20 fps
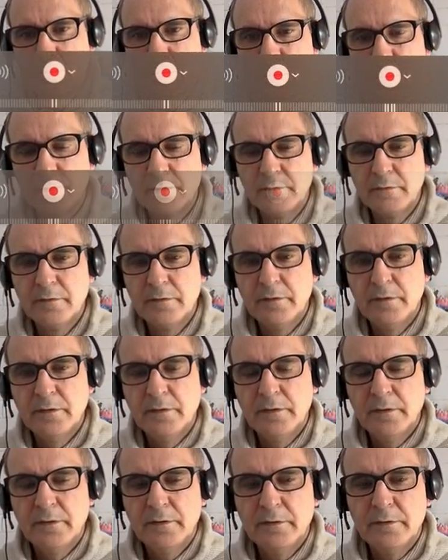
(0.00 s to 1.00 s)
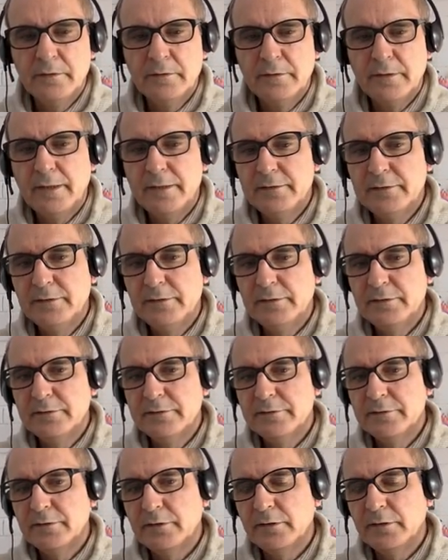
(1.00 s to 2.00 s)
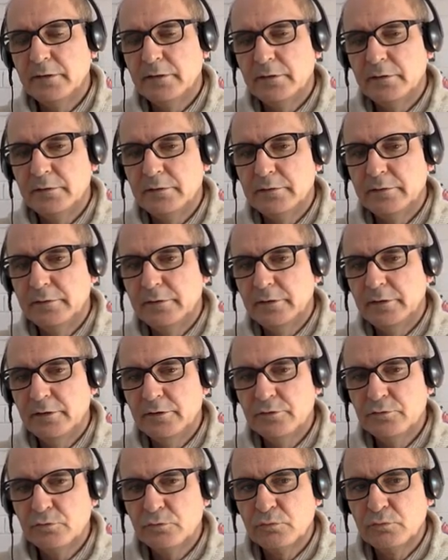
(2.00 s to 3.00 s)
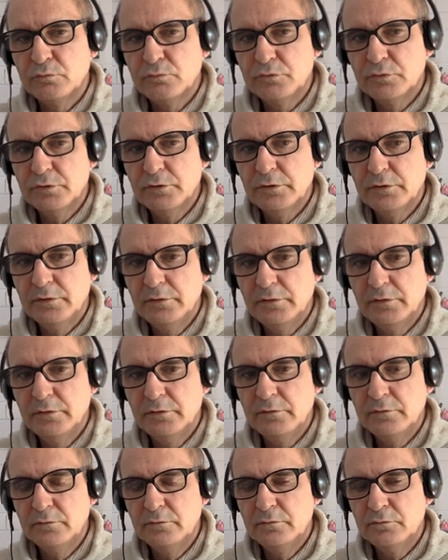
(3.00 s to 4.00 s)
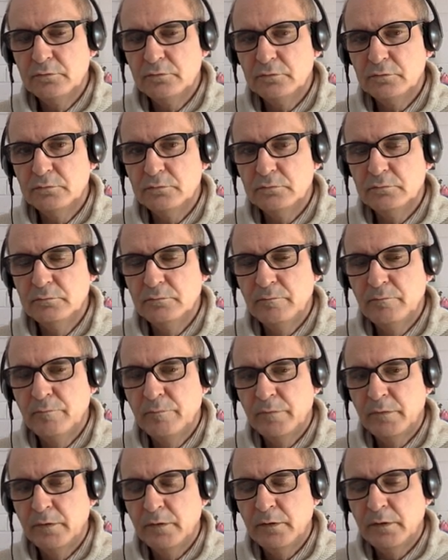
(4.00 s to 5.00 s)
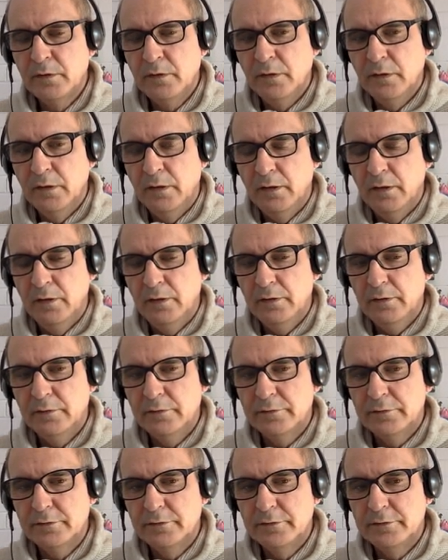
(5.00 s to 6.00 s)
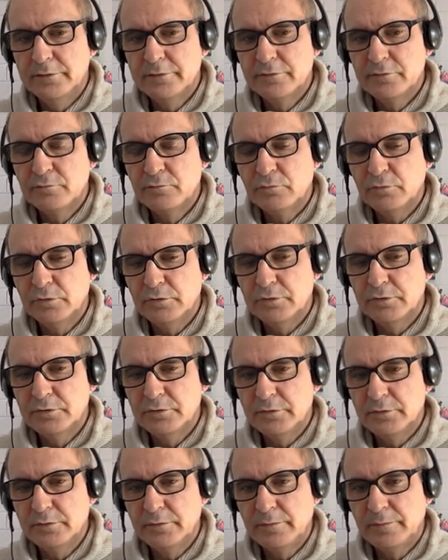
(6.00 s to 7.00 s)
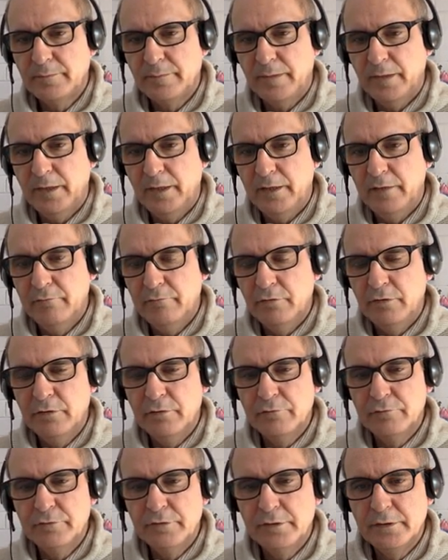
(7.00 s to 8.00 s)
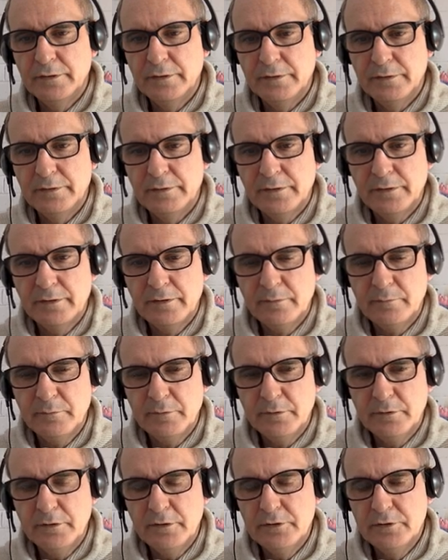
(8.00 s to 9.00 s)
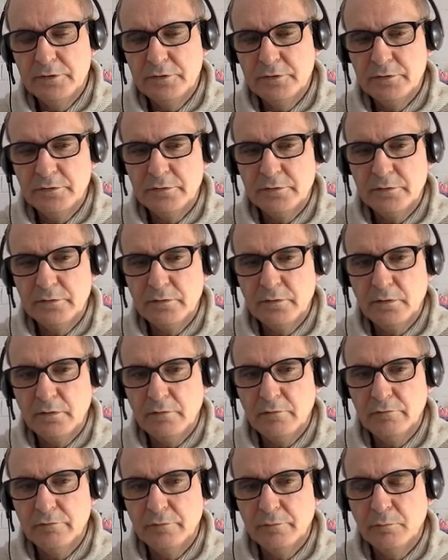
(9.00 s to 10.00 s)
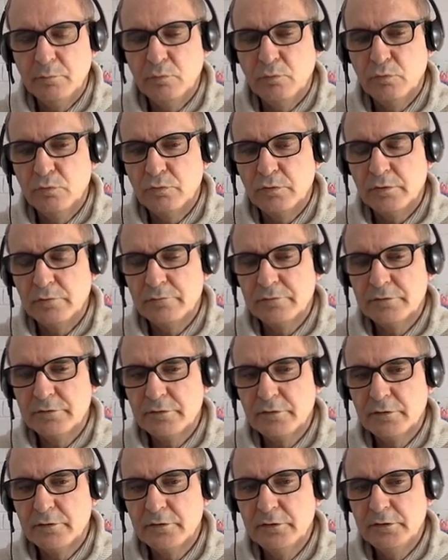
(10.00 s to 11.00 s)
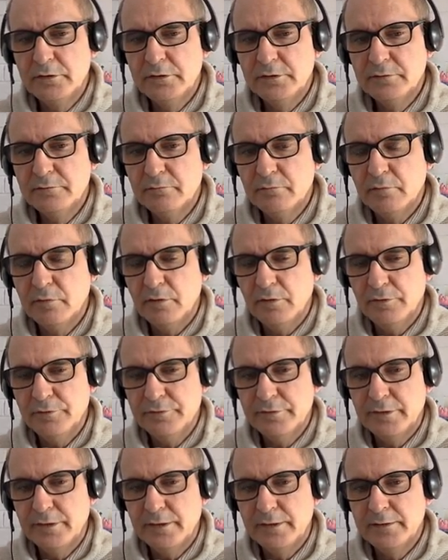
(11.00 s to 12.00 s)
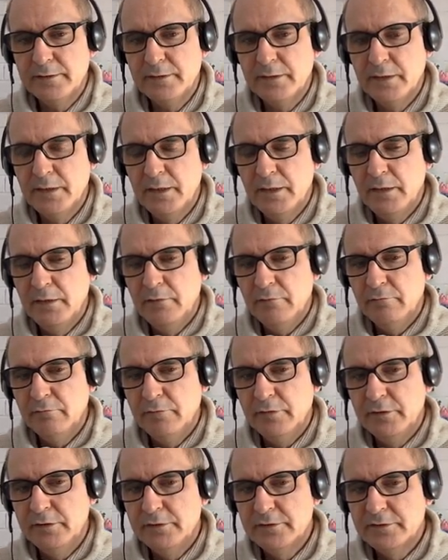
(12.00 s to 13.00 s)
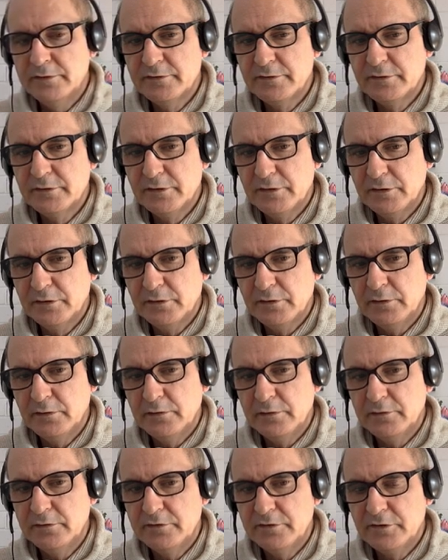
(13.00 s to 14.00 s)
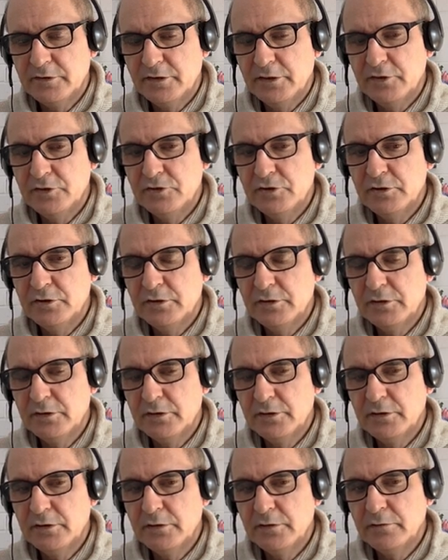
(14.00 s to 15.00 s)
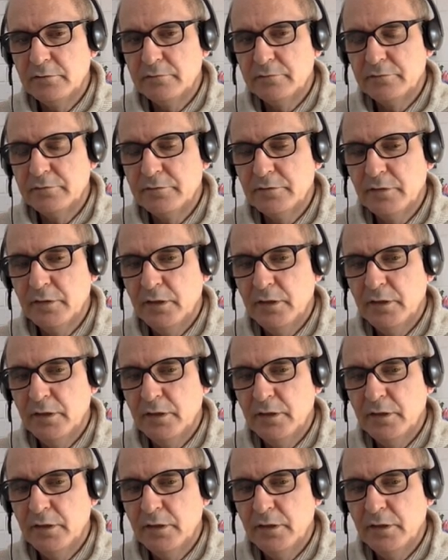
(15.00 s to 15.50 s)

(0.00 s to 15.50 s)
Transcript: Okay, that is the solution to this question. And one of the recommendations of the Board of Studies was that when sketching the curves,